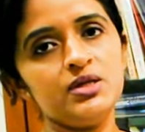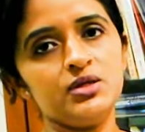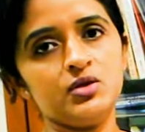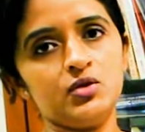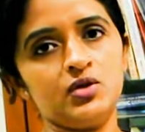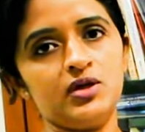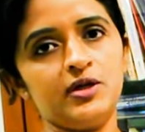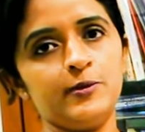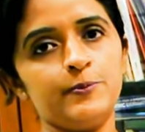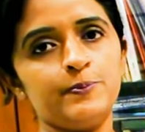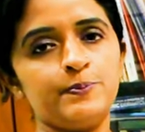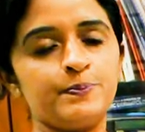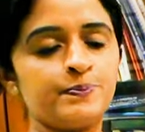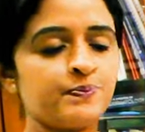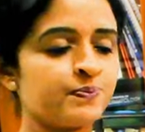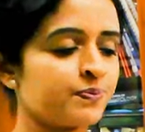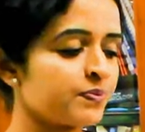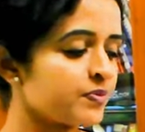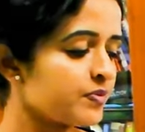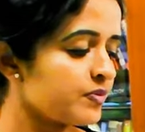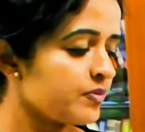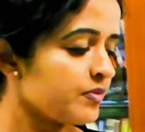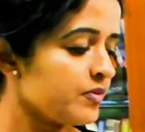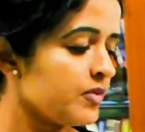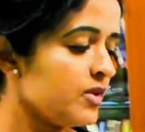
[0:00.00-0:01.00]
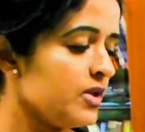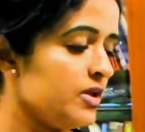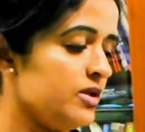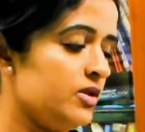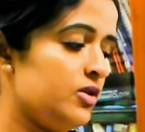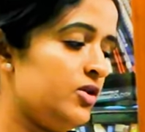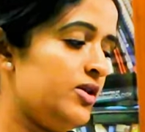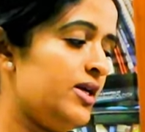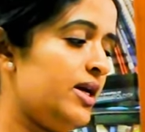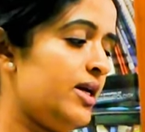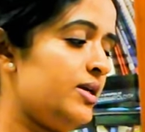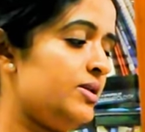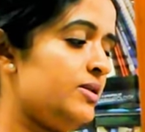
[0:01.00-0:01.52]
mesoderm.
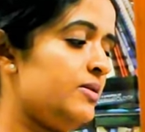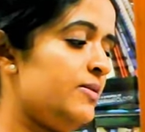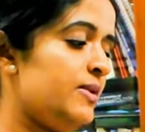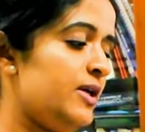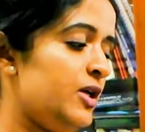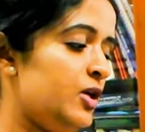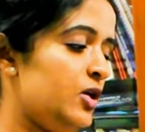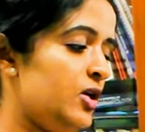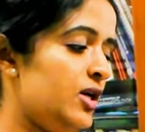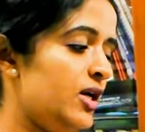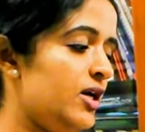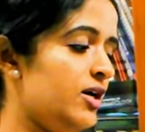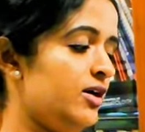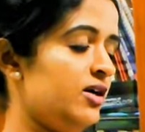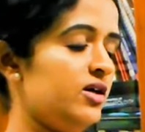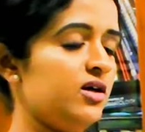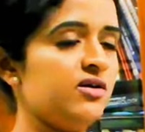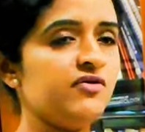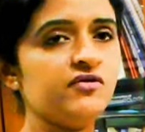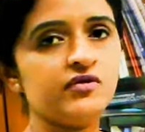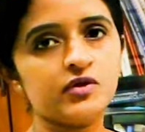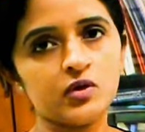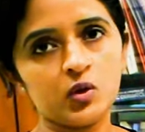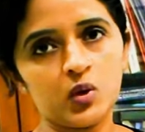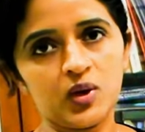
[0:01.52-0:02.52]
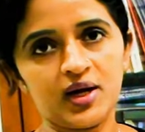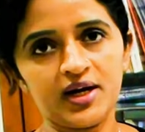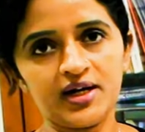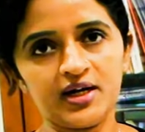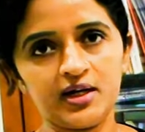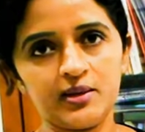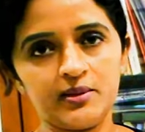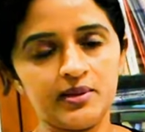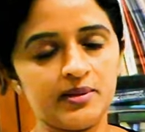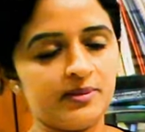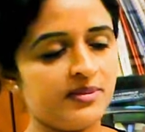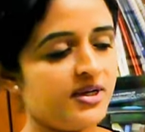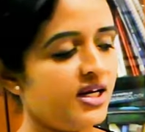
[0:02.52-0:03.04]
So that's the peculiarity of
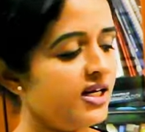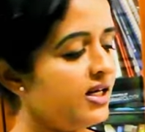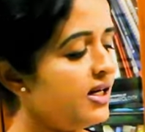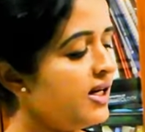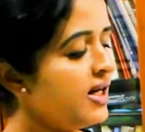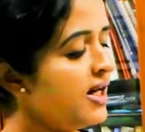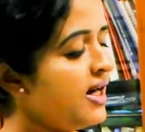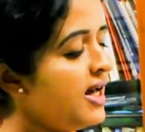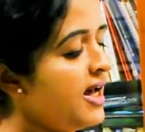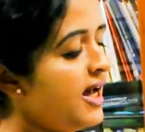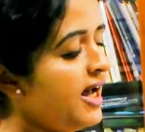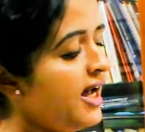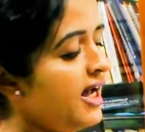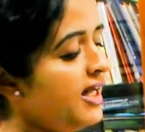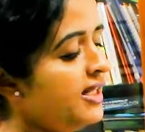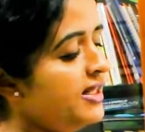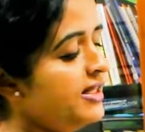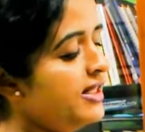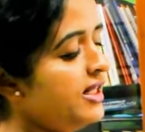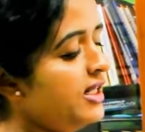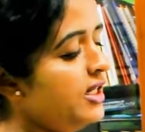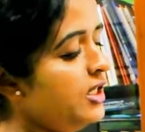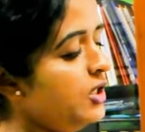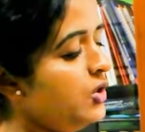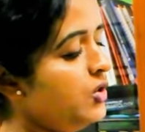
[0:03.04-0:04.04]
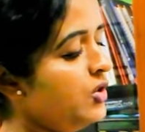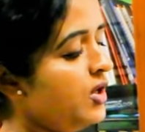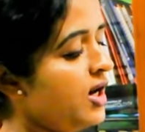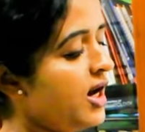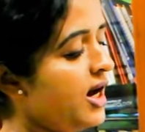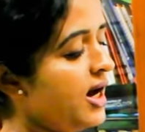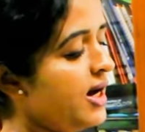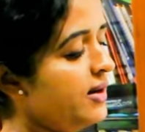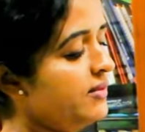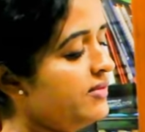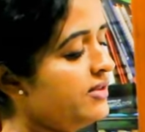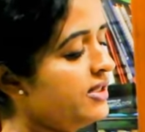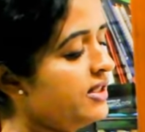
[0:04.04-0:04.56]
cloacal membrane. And then you
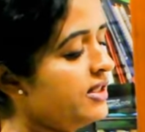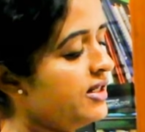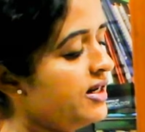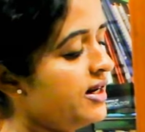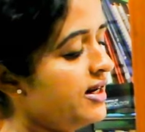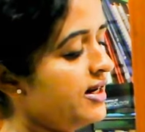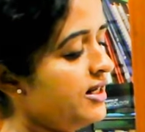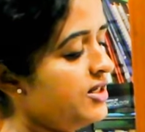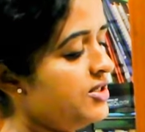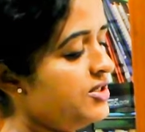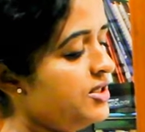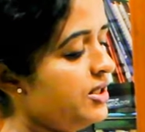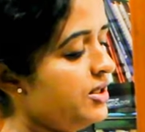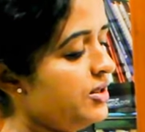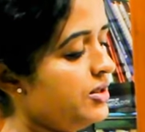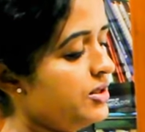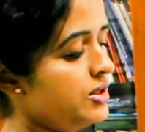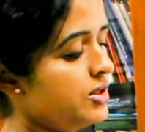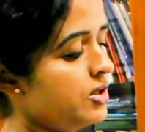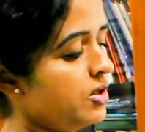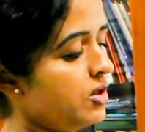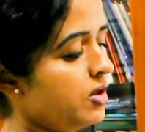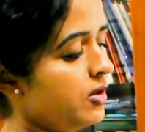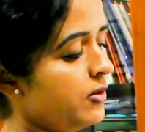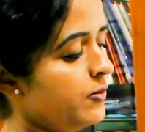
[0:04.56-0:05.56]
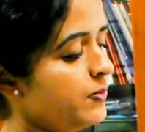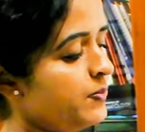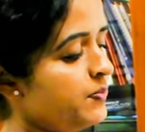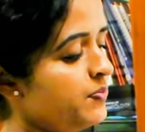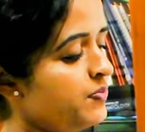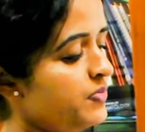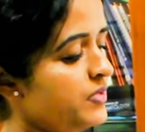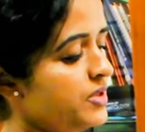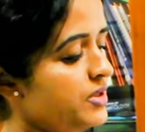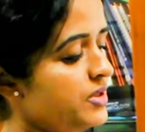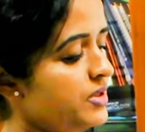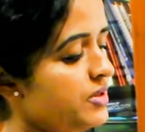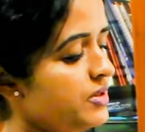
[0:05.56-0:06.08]
have the connecting stalk.
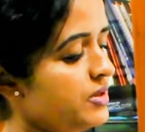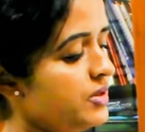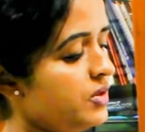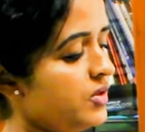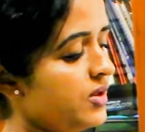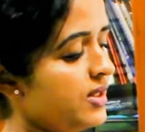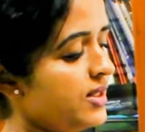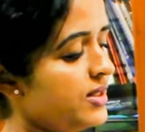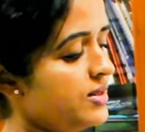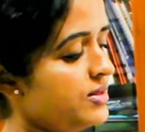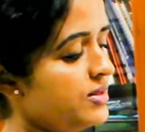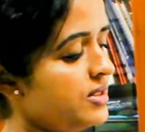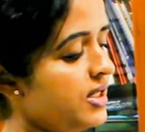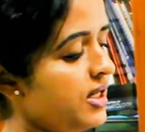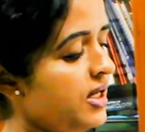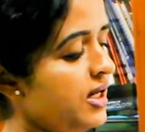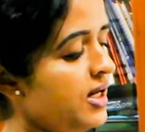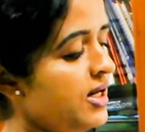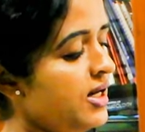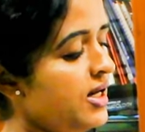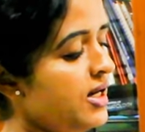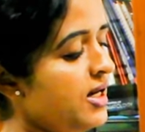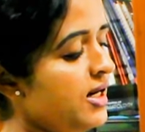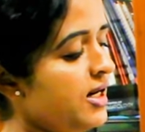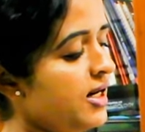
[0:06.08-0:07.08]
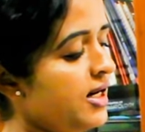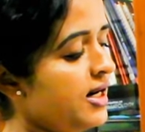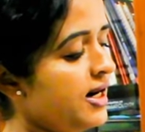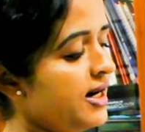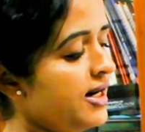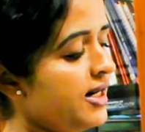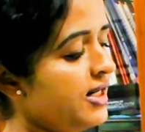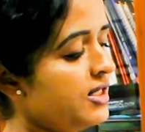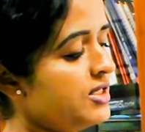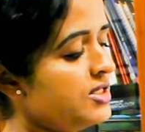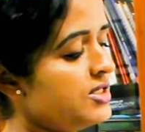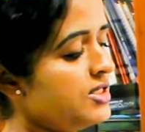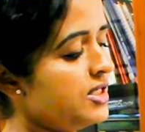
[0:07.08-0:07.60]
This is known as the
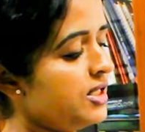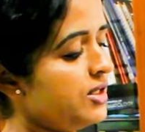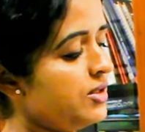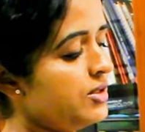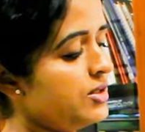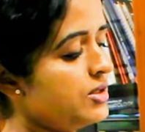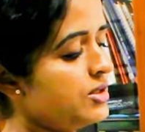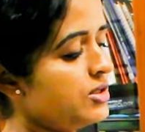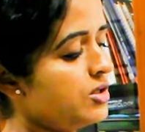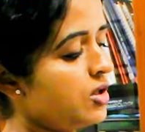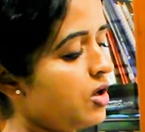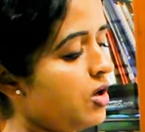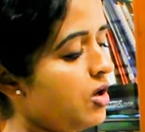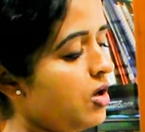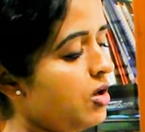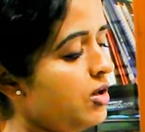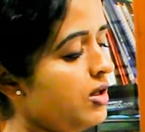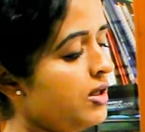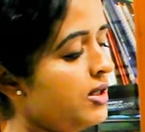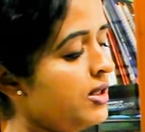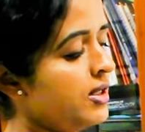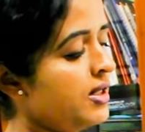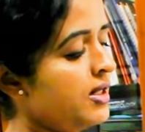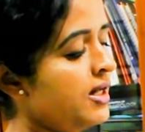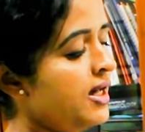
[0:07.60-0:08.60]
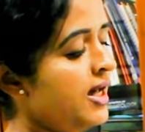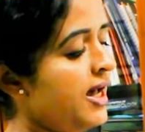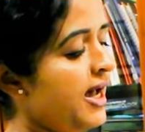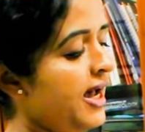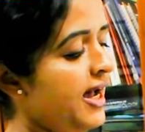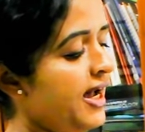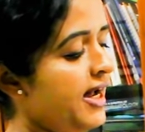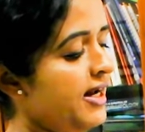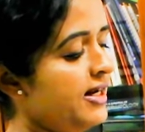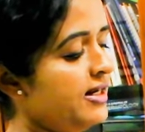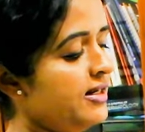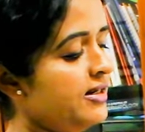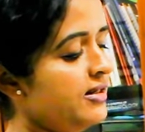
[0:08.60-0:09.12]
connecting stalk,
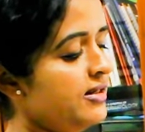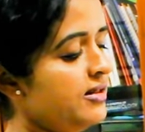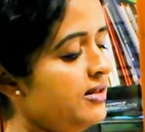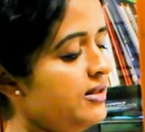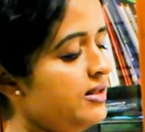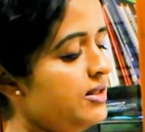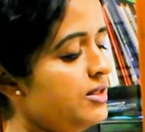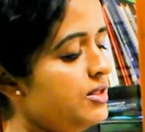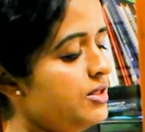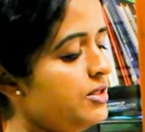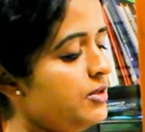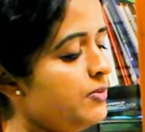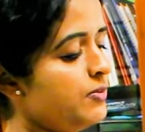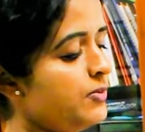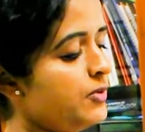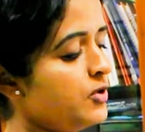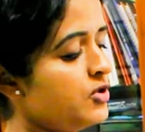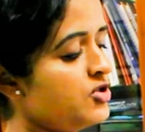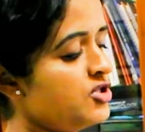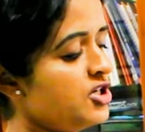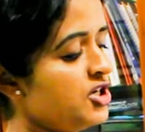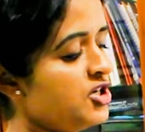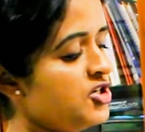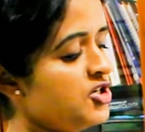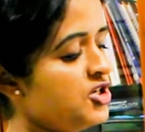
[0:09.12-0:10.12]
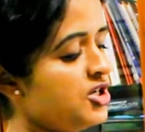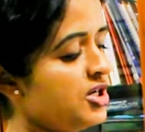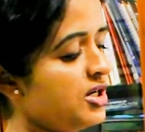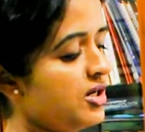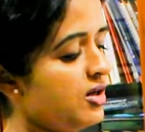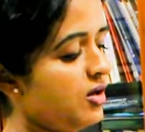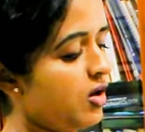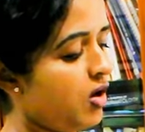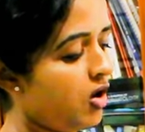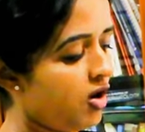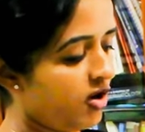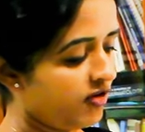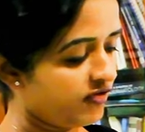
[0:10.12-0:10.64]
and this
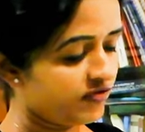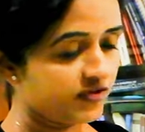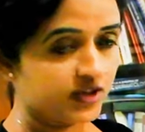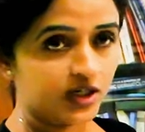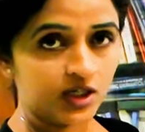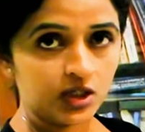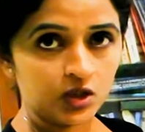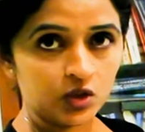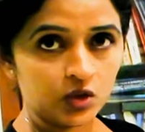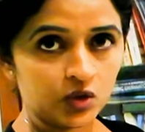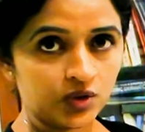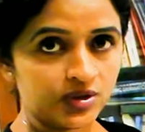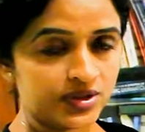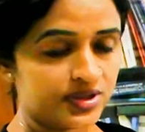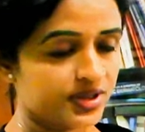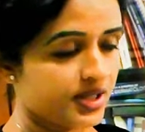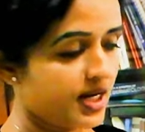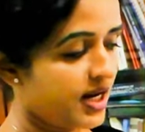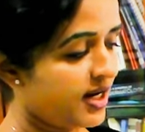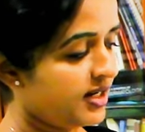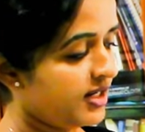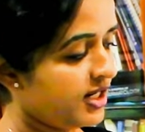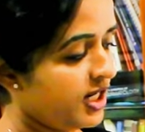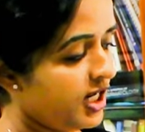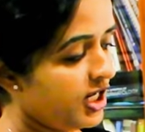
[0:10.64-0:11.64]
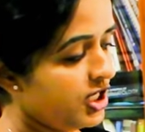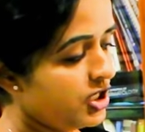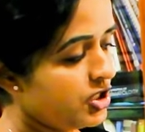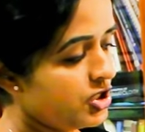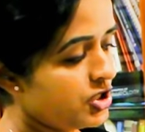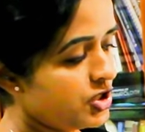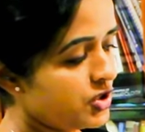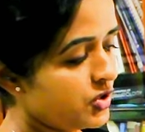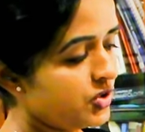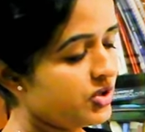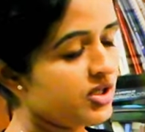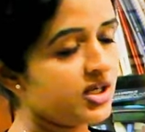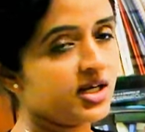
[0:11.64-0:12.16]
projection of the yolk sac
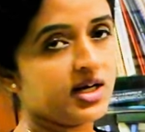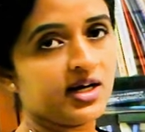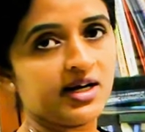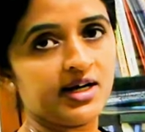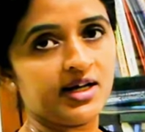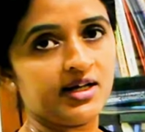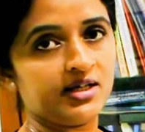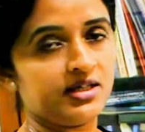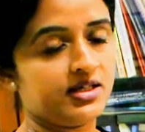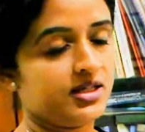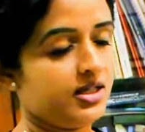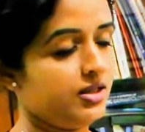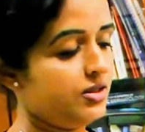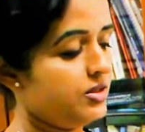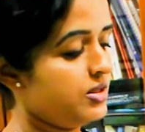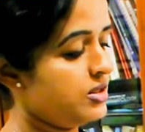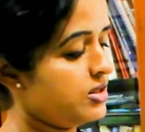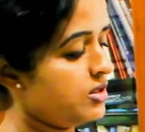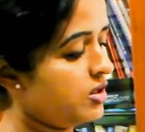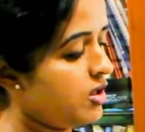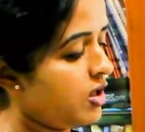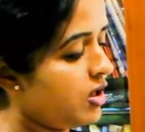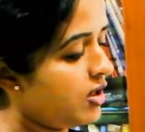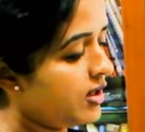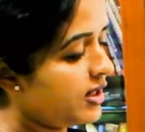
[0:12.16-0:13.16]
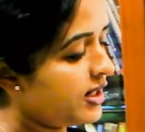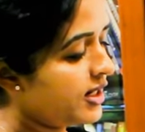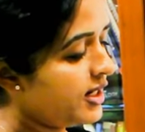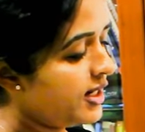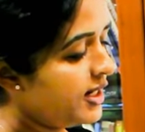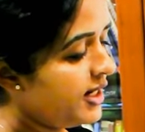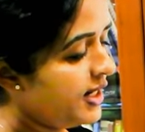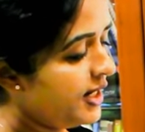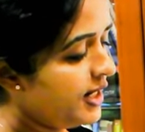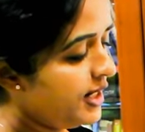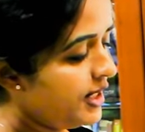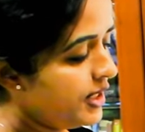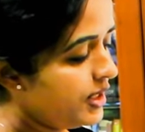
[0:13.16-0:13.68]
into the connecting stalk
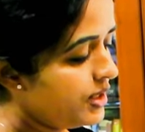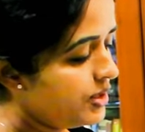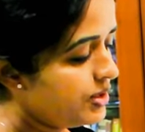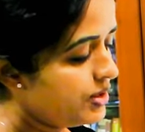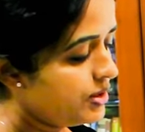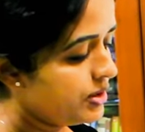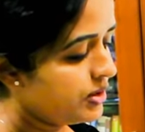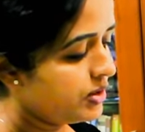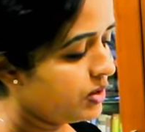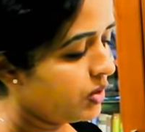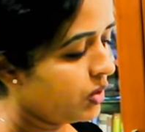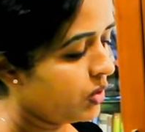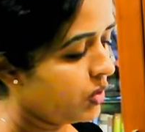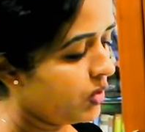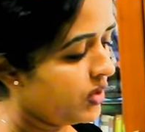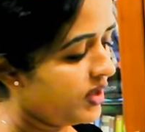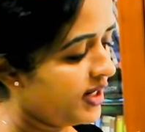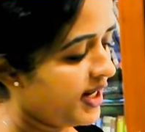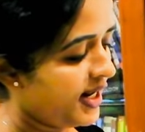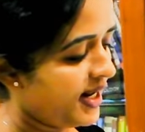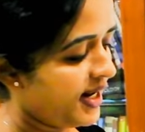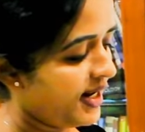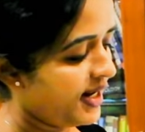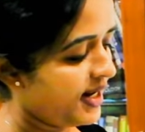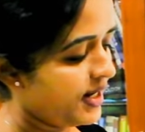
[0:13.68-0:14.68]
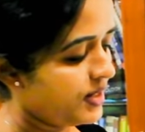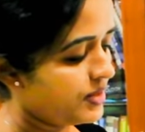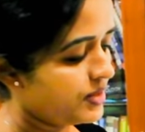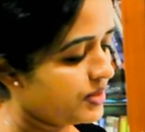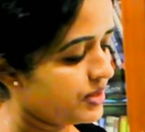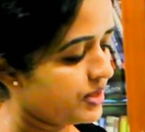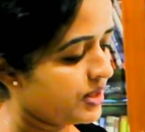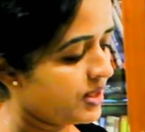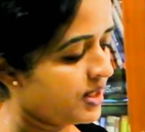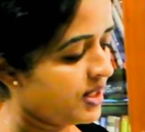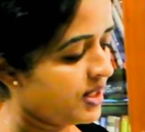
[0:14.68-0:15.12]
is known as